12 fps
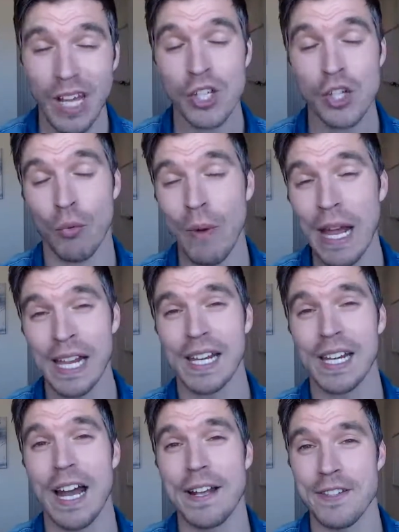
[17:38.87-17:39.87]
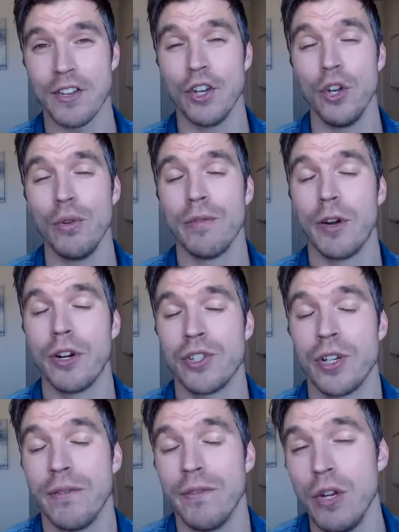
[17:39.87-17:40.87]
to recognize the new version
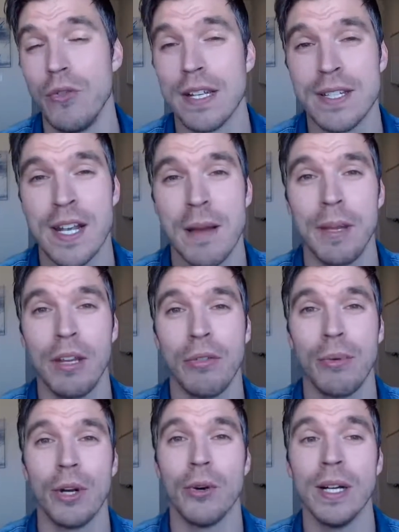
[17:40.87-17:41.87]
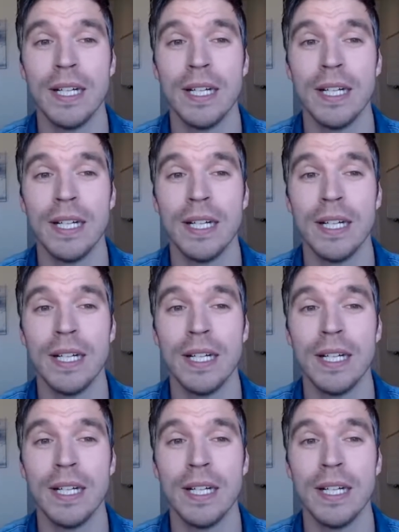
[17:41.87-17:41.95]
of you that's coming through.